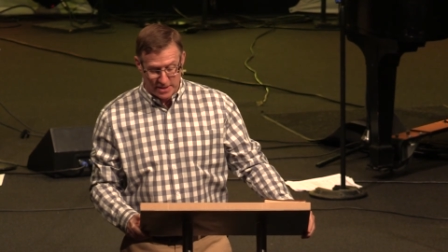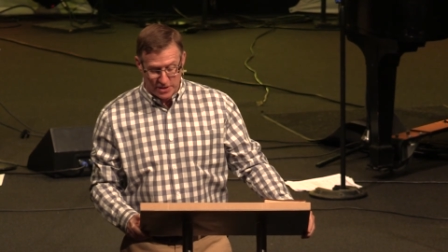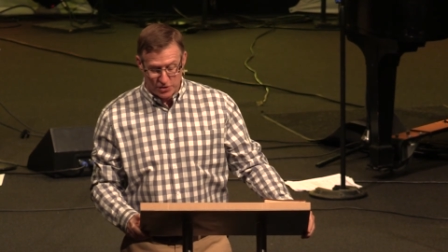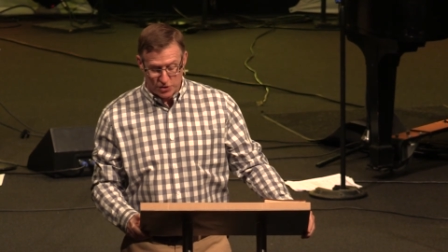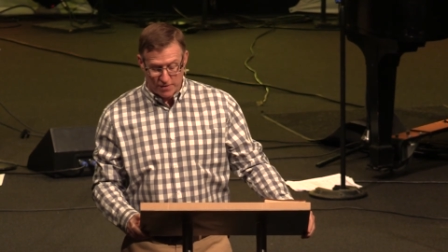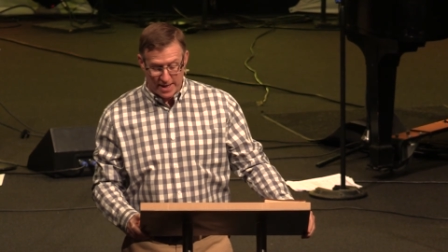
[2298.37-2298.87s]

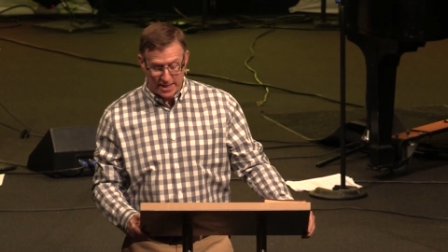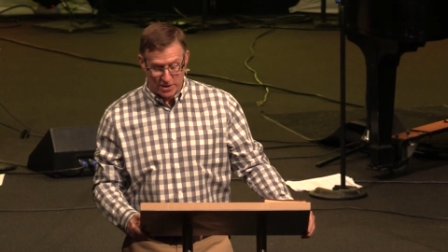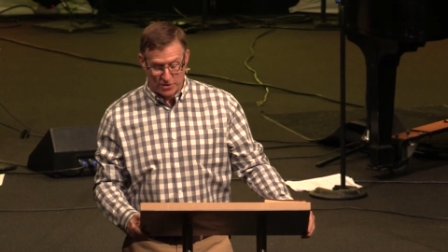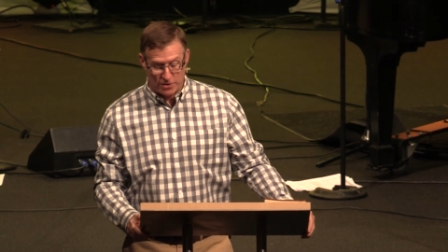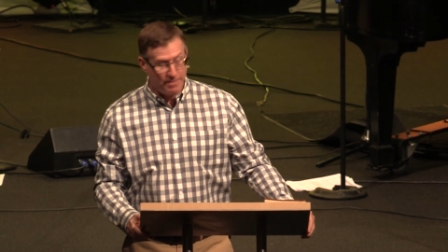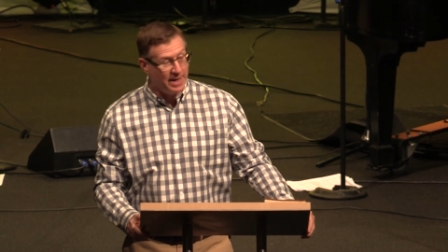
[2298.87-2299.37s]
You try and
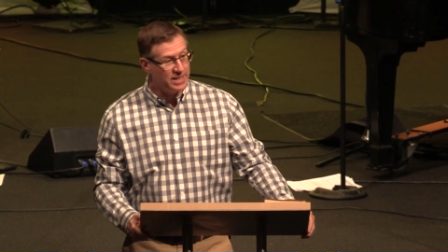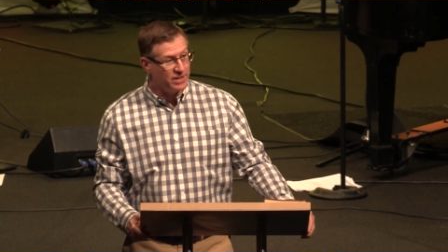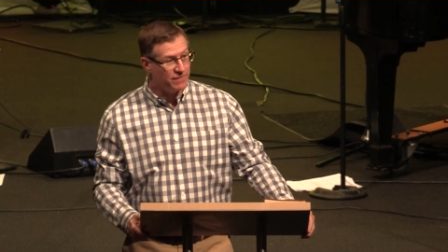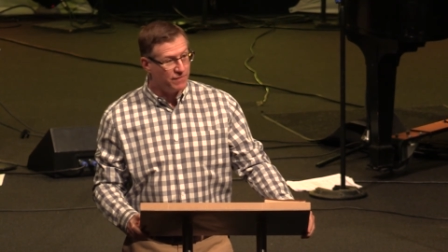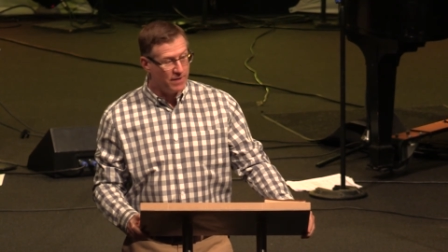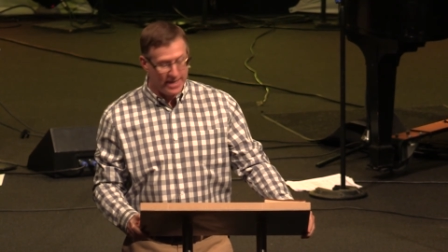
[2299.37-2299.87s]
learn basic
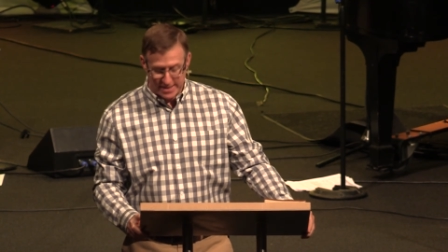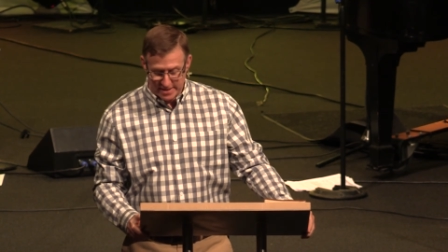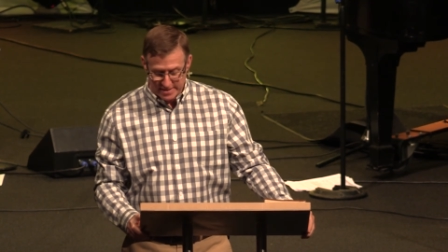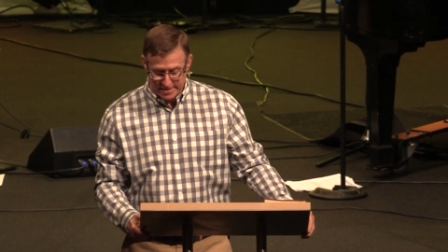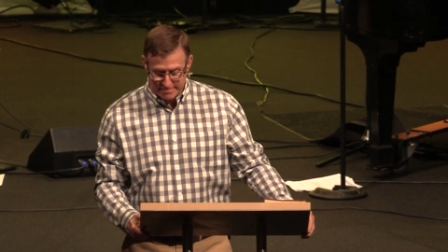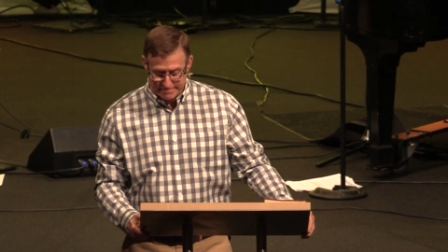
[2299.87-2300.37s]

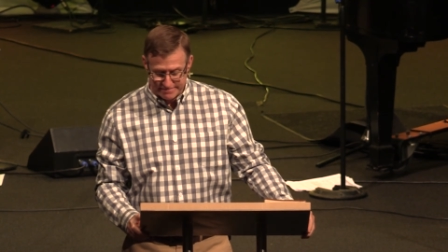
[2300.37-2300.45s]
phrases,